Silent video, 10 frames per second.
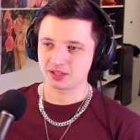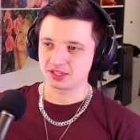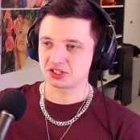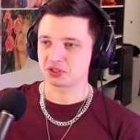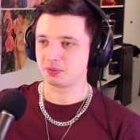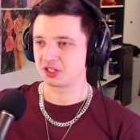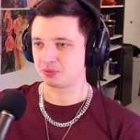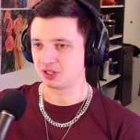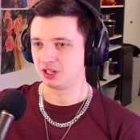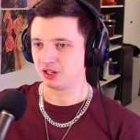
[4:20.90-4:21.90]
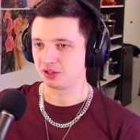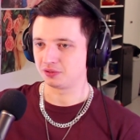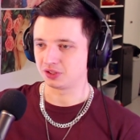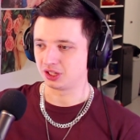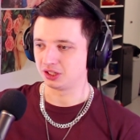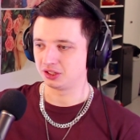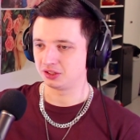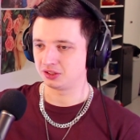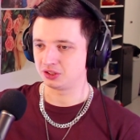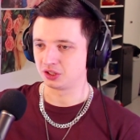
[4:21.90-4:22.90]
This reminds me a lot of the uh,
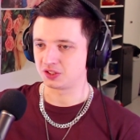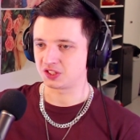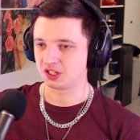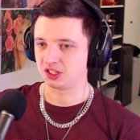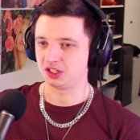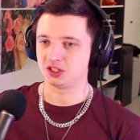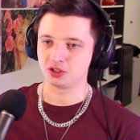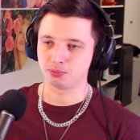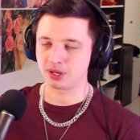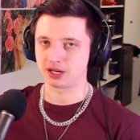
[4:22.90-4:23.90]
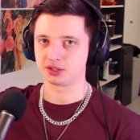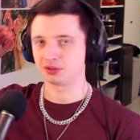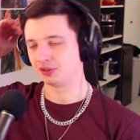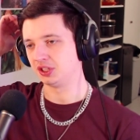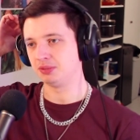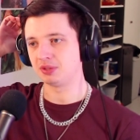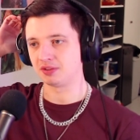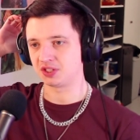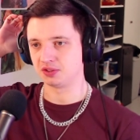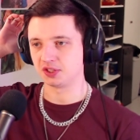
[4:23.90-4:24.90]
the Girls' Day, you know, part of the deep dive
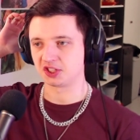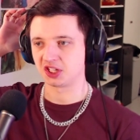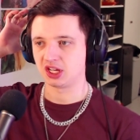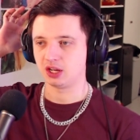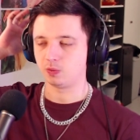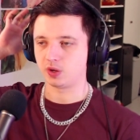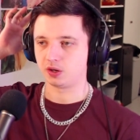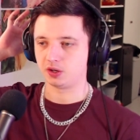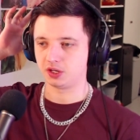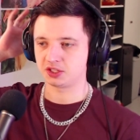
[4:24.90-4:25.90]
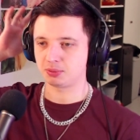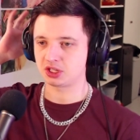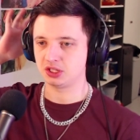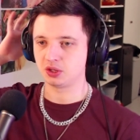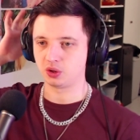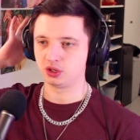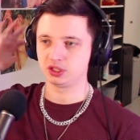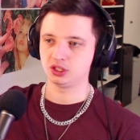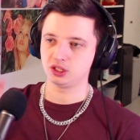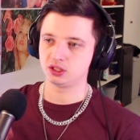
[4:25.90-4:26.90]
series, where especially the
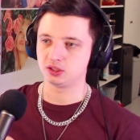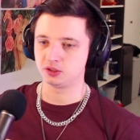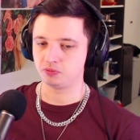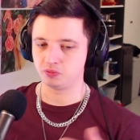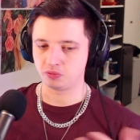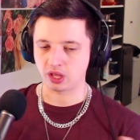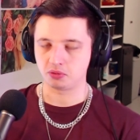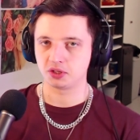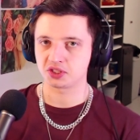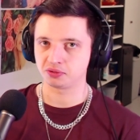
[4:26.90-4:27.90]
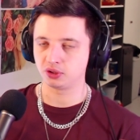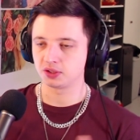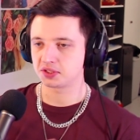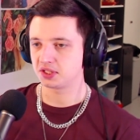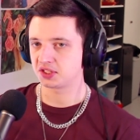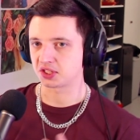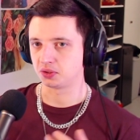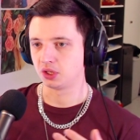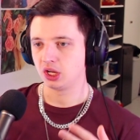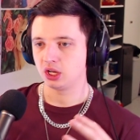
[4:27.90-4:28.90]
early um, hours of Girls' Day,
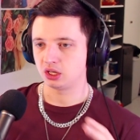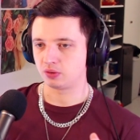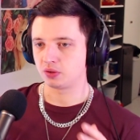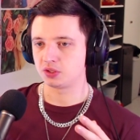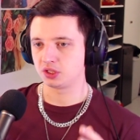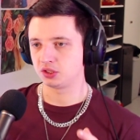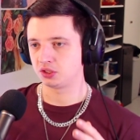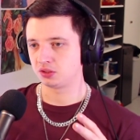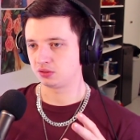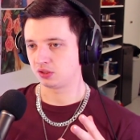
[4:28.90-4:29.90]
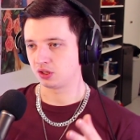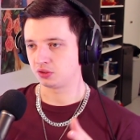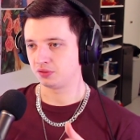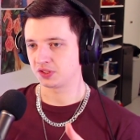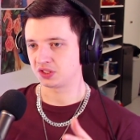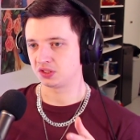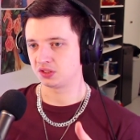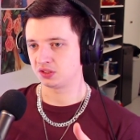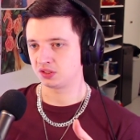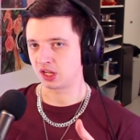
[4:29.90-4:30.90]
so around the you know
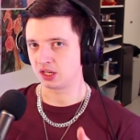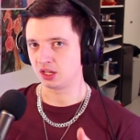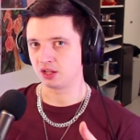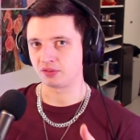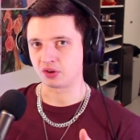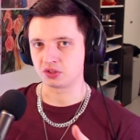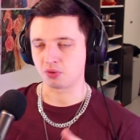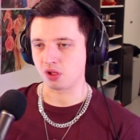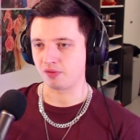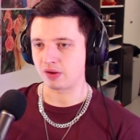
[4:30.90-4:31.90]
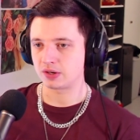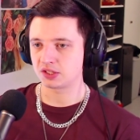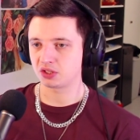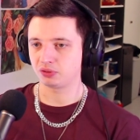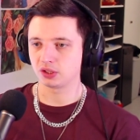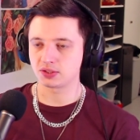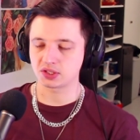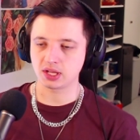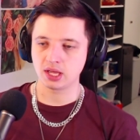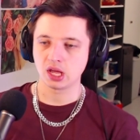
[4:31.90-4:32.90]
2010, 11, 12 hours of Girls'
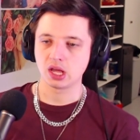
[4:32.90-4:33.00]
Day,